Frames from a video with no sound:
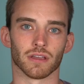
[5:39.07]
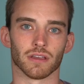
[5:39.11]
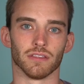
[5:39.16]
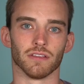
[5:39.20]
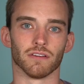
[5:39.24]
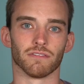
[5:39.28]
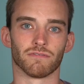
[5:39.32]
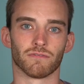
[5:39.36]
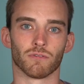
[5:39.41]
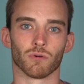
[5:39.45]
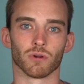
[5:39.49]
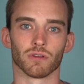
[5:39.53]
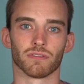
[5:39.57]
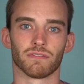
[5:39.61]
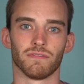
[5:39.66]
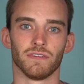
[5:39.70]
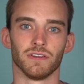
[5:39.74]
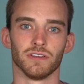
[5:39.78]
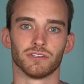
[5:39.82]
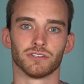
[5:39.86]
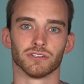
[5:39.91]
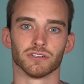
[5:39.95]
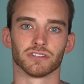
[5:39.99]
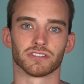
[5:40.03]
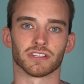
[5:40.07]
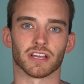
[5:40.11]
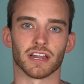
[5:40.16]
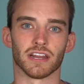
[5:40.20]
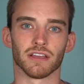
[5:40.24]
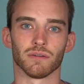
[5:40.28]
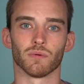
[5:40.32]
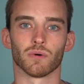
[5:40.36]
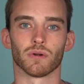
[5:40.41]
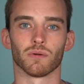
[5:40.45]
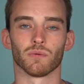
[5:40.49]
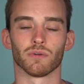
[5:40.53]
And the fourth feature is
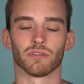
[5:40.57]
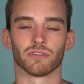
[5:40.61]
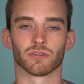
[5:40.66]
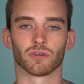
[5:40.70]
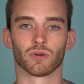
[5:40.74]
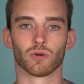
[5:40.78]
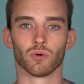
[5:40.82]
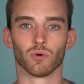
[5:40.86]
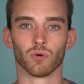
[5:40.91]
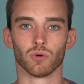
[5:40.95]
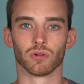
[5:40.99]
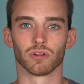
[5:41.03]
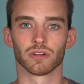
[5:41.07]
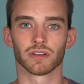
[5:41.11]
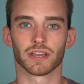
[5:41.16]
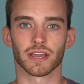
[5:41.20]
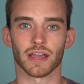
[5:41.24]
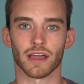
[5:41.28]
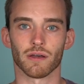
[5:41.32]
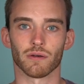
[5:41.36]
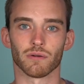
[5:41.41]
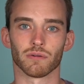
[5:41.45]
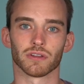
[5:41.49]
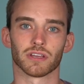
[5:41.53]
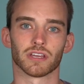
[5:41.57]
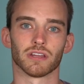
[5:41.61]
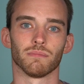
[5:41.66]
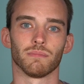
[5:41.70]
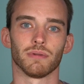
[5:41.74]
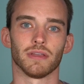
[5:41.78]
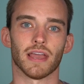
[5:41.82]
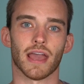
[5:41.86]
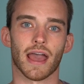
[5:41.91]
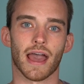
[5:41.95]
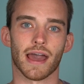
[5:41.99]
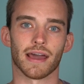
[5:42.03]
anyone with a Google account can
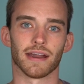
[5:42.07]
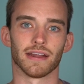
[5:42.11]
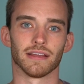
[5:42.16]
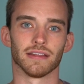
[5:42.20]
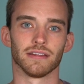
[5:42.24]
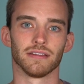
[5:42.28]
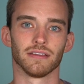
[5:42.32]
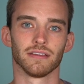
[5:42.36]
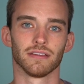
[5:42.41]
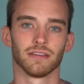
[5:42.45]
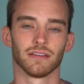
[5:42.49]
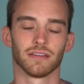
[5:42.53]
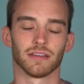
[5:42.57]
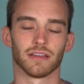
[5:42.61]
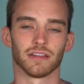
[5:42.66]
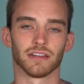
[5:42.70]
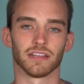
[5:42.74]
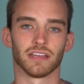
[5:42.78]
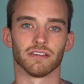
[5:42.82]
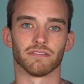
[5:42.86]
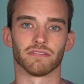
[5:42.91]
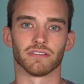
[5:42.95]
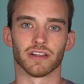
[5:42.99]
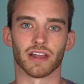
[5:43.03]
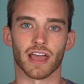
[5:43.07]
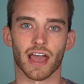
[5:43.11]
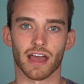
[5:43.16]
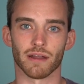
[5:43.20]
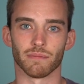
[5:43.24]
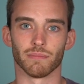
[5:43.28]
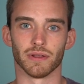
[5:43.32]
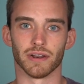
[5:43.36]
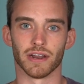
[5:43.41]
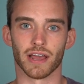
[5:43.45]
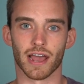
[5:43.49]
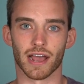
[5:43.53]
be added and given
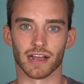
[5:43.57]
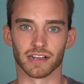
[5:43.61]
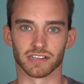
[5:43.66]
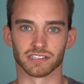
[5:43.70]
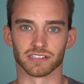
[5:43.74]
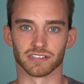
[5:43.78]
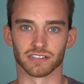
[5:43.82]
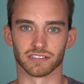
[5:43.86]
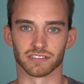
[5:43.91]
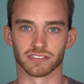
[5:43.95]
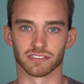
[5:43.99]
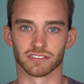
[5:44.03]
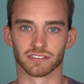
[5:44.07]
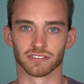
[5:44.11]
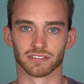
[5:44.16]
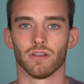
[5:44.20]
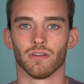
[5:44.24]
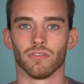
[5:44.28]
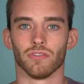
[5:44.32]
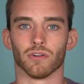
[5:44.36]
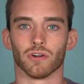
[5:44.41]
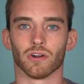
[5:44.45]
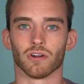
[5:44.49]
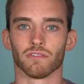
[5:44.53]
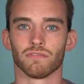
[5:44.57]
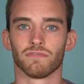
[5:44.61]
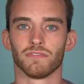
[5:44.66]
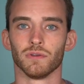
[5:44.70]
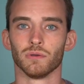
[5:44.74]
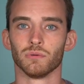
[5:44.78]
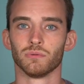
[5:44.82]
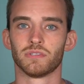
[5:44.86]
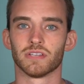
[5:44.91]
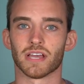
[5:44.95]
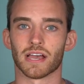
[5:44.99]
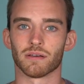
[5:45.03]
admin access. There are a
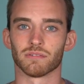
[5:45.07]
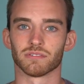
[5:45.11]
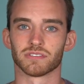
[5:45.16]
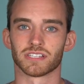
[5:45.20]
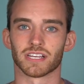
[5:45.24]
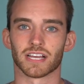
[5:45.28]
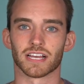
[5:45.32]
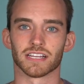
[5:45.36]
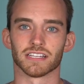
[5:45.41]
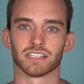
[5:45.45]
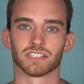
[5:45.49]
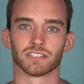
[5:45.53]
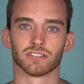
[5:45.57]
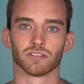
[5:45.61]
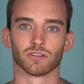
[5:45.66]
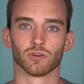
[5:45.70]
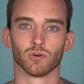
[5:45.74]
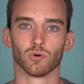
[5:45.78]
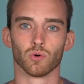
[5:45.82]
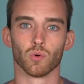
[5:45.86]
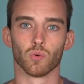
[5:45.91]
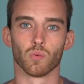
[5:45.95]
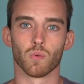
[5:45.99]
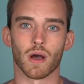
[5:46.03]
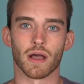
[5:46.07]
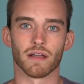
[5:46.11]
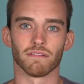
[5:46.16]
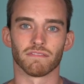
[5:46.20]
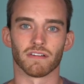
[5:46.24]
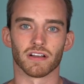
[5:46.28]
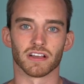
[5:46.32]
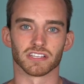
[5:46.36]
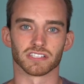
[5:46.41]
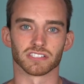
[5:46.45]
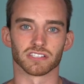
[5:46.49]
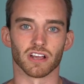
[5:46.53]
few downsides to Google Wi
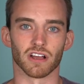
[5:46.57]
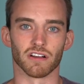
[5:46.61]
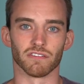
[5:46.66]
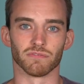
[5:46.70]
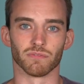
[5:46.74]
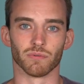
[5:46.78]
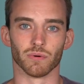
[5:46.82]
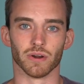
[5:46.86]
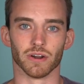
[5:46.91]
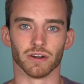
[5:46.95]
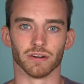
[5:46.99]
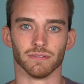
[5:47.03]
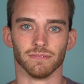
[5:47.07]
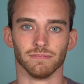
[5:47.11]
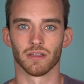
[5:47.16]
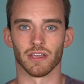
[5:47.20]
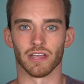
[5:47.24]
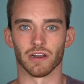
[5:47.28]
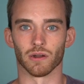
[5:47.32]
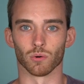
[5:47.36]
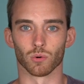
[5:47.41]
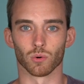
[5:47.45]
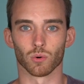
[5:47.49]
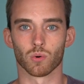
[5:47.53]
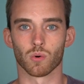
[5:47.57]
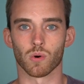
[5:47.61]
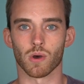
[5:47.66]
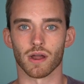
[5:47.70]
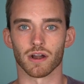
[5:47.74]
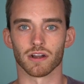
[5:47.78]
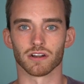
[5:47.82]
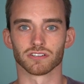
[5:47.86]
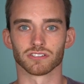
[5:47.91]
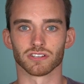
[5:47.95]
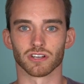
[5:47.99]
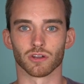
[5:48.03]
Fi software. It
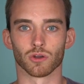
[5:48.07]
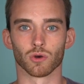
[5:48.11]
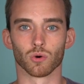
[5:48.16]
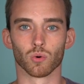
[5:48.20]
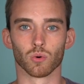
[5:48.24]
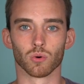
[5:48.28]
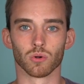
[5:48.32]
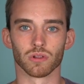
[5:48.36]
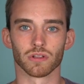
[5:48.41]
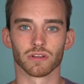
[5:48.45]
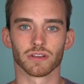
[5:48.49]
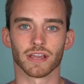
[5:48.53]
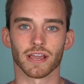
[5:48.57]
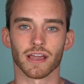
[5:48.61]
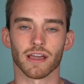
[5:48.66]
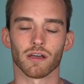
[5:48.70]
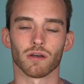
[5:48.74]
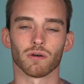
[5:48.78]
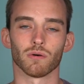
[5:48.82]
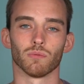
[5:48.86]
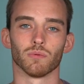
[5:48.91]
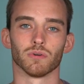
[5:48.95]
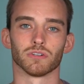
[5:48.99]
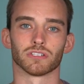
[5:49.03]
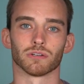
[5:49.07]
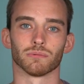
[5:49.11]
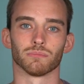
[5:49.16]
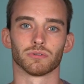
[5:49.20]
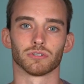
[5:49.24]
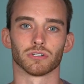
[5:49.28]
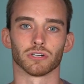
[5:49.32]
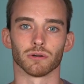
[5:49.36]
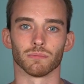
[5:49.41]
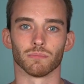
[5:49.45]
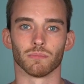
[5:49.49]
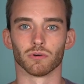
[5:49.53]
requires a Google account, which I'm
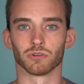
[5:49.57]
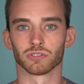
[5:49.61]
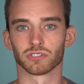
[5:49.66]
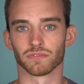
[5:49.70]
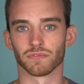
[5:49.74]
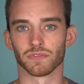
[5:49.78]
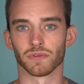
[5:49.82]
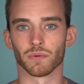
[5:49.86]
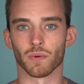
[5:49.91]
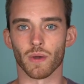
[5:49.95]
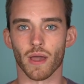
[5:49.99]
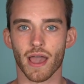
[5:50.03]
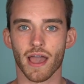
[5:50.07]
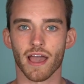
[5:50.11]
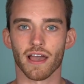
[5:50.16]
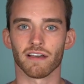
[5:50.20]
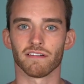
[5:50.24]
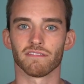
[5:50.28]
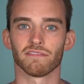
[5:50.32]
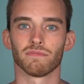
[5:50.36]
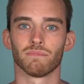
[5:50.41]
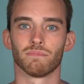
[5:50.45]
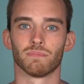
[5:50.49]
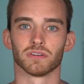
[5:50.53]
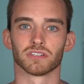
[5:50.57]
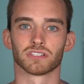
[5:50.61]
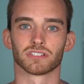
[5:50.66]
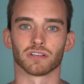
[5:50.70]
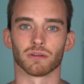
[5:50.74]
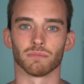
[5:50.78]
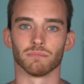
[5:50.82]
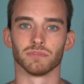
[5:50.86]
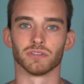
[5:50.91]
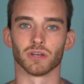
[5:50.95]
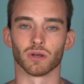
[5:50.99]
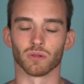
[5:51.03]
sure most of you have, but
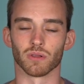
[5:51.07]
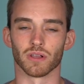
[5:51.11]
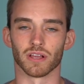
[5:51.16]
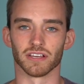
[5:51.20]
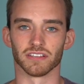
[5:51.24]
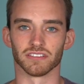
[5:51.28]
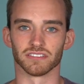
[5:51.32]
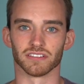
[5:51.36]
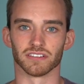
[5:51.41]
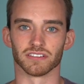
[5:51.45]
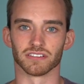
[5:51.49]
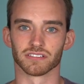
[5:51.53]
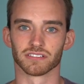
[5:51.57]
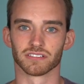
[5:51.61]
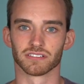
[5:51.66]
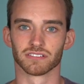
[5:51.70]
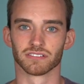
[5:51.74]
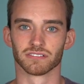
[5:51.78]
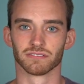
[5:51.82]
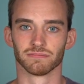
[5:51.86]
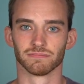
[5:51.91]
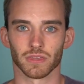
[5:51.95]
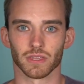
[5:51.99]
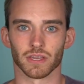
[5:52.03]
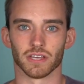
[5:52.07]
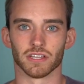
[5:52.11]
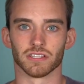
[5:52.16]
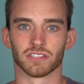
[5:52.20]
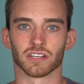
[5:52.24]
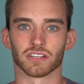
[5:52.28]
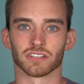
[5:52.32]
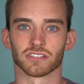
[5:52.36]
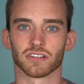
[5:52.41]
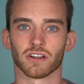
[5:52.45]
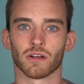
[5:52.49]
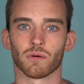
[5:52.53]
some don't like this. It
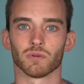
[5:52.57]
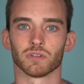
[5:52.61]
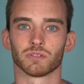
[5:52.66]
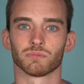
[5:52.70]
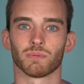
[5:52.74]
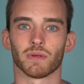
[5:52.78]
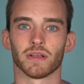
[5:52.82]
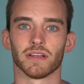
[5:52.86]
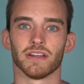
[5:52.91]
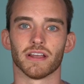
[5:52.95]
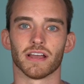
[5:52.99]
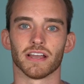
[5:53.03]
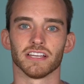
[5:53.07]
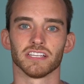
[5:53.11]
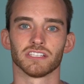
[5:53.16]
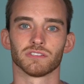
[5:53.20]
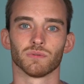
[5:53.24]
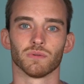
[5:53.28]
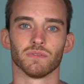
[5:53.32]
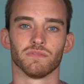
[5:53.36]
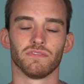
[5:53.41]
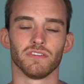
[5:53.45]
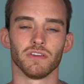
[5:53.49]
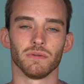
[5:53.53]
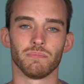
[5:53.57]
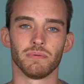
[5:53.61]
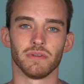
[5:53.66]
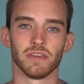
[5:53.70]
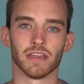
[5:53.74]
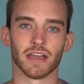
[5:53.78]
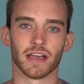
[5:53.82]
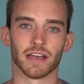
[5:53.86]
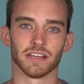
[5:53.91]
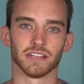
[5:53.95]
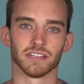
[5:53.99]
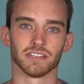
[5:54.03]
doesn't always play nice with
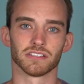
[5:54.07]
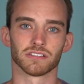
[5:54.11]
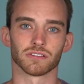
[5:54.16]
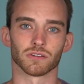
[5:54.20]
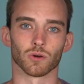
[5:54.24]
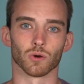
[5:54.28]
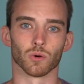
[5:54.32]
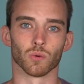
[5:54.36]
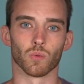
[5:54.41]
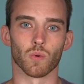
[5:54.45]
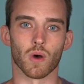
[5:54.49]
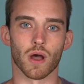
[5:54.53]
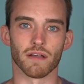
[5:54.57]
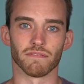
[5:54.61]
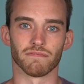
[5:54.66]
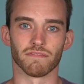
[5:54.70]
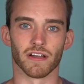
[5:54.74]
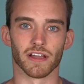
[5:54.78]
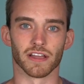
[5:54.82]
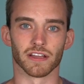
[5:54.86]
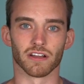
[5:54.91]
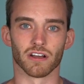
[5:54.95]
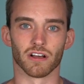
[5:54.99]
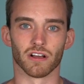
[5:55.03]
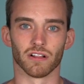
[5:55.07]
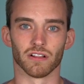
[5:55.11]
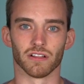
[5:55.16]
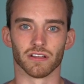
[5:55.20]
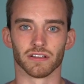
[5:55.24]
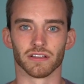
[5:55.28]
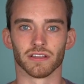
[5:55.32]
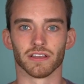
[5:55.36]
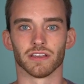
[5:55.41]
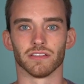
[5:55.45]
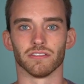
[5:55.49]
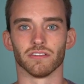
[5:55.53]
VPNs or Wi-Fi
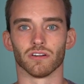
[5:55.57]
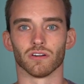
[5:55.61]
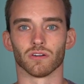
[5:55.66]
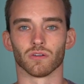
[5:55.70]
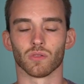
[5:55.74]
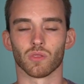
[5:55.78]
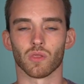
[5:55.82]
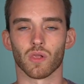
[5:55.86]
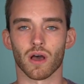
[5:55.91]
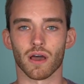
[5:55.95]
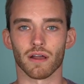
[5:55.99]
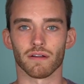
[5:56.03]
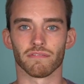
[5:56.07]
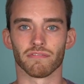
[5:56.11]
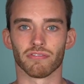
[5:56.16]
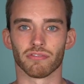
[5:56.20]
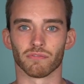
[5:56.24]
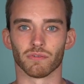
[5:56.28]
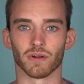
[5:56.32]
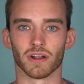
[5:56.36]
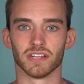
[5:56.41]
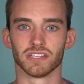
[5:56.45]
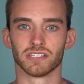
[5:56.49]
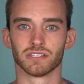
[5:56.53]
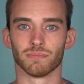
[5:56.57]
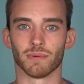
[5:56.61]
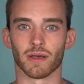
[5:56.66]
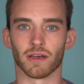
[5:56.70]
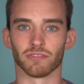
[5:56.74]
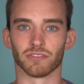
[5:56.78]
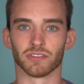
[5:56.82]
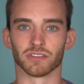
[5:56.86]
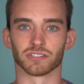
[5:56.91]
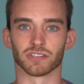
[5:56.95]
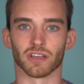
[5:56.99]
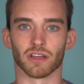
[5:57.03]
calling, and there are a lot of threads
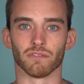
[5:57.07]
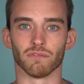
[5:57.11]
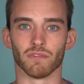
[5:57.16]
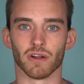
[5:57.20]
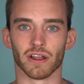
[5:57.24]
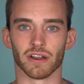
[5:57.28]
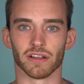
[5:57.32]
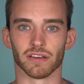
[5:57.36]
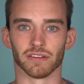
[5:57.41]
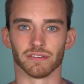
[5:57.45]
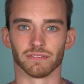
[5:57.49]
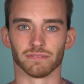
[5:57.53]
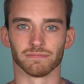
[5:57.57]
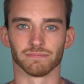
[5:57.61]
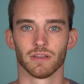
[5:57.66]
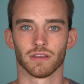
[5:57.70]
about this on Reddit.